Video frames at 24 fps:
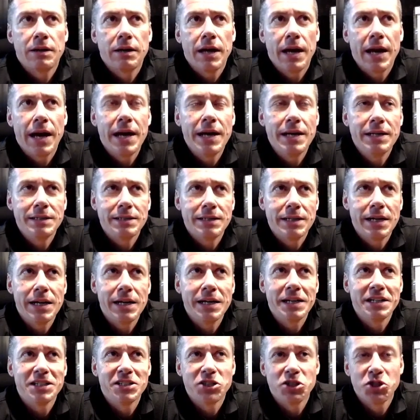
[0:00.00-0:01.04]

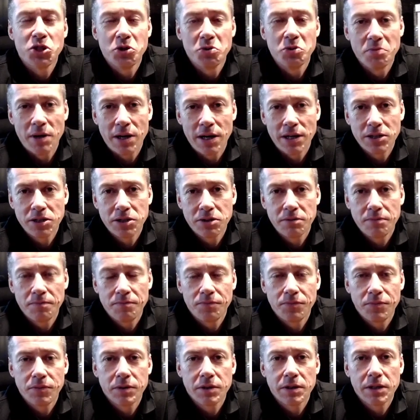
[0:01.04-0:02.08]
18 is too much,
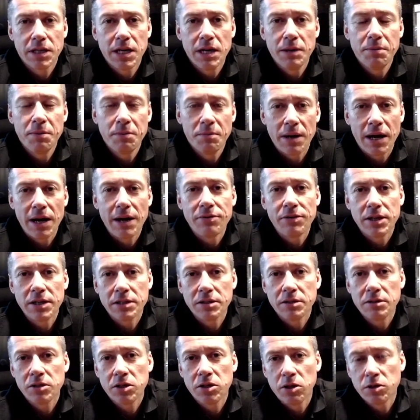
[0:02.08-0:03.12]
keep in mind
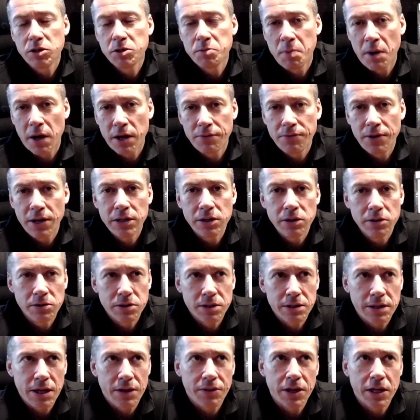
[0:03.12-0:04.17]
that Spotify
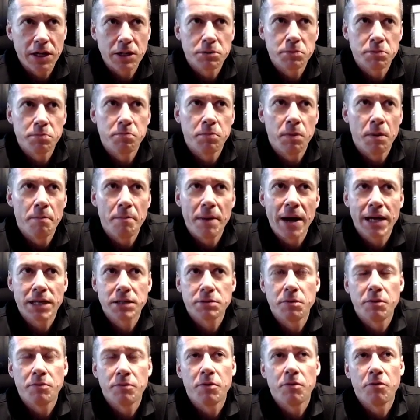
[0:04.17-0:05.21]
uses, I think it's a
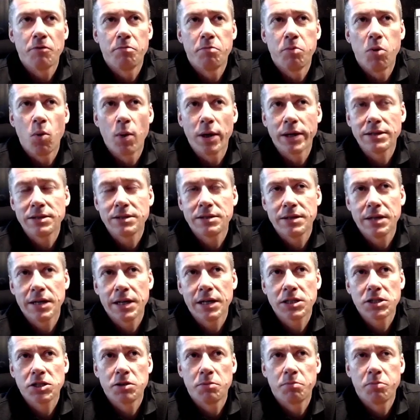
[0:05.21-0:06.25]
maximum of
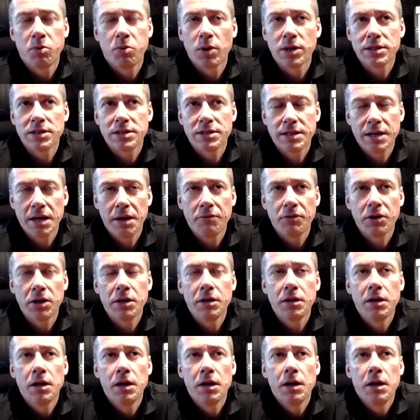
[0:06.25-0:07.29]
0.6 to 0.7
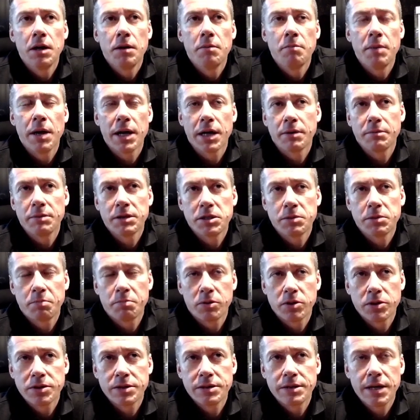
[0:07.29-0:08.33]
megabits per
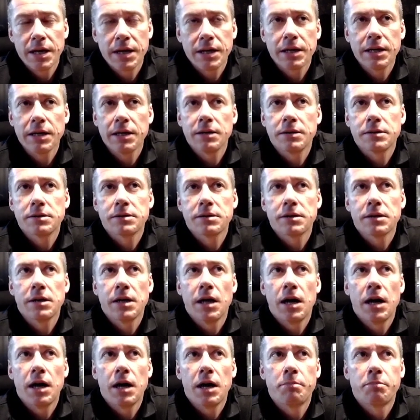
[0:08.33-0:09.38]
second
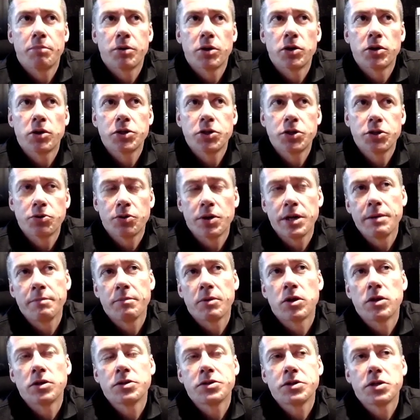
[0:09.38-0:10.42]
per
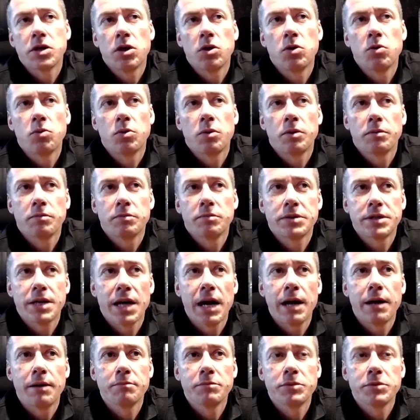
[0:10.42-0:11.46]
streamer, so
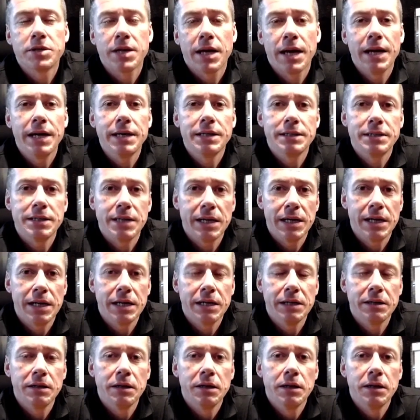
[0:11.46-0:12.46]
times 18,